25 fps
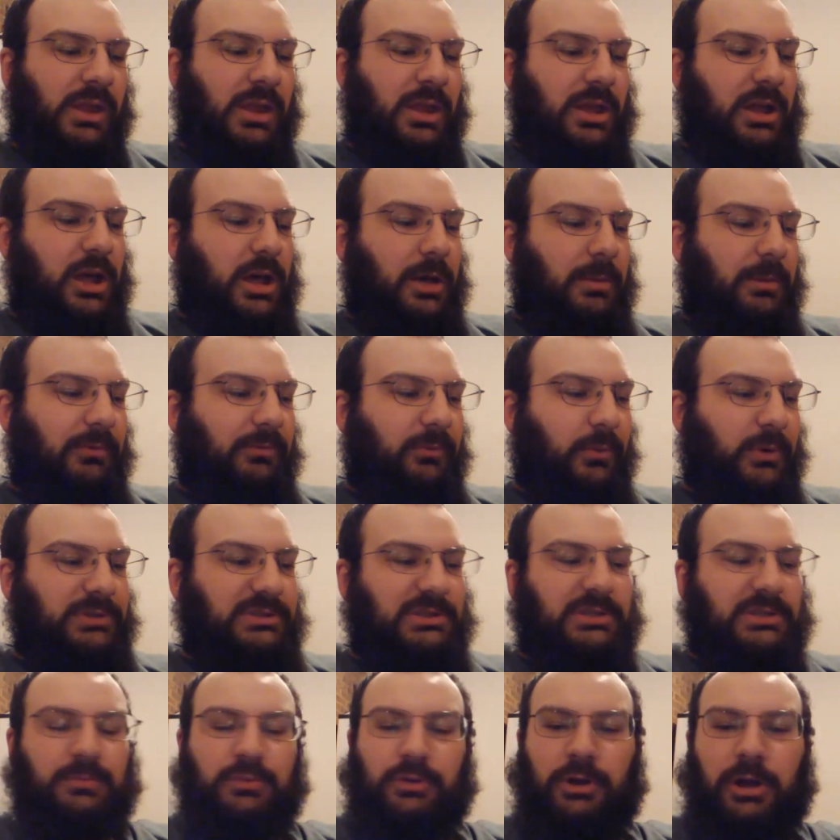Um,
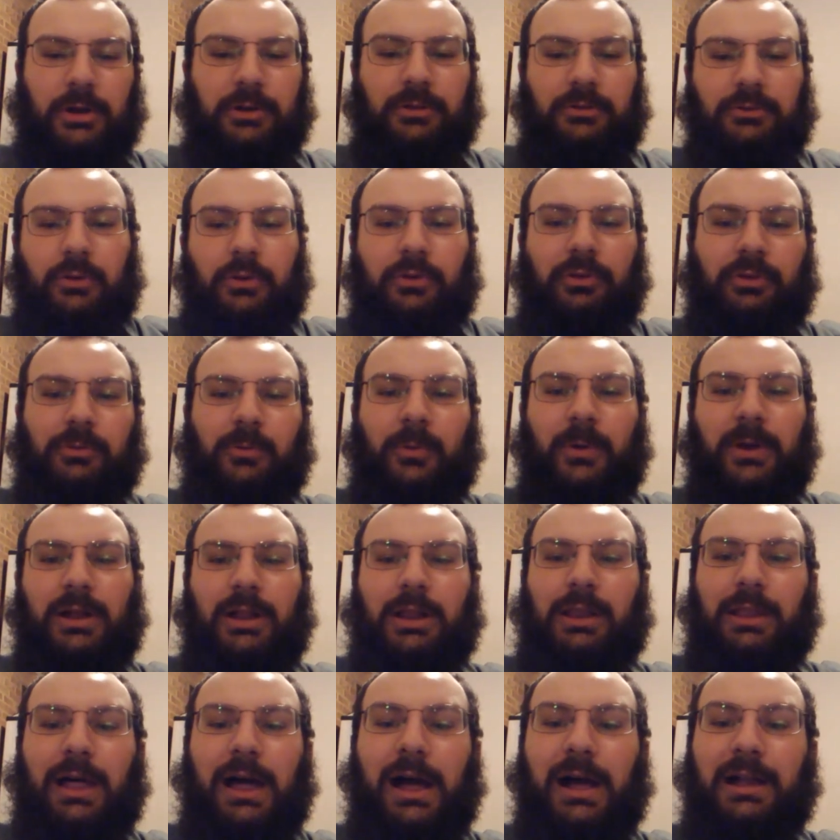unfortunately, priority rolls went
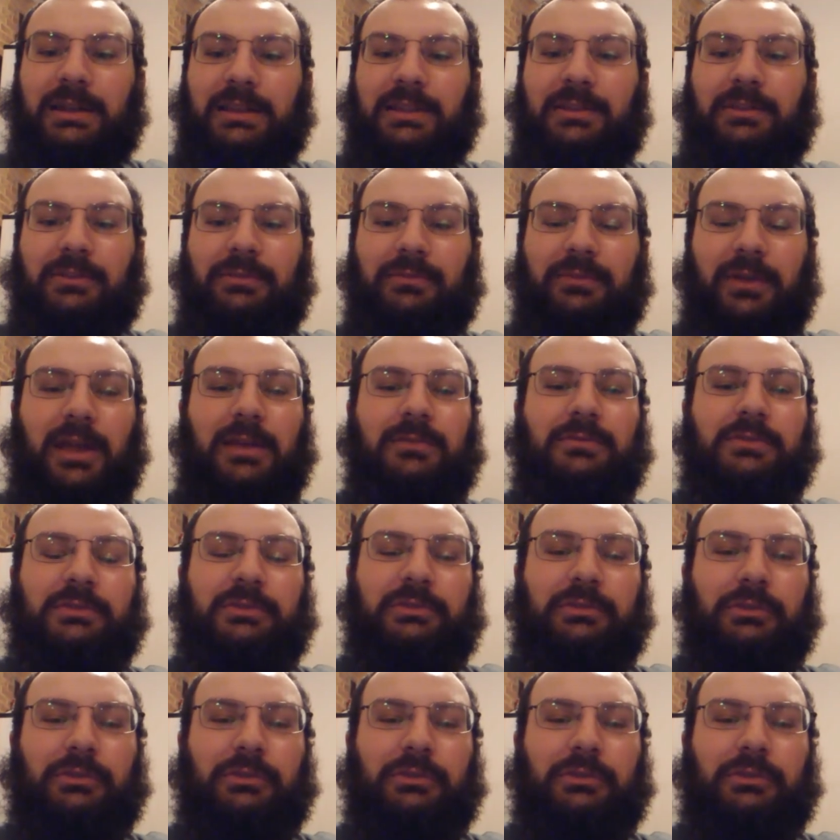a lot in his favor.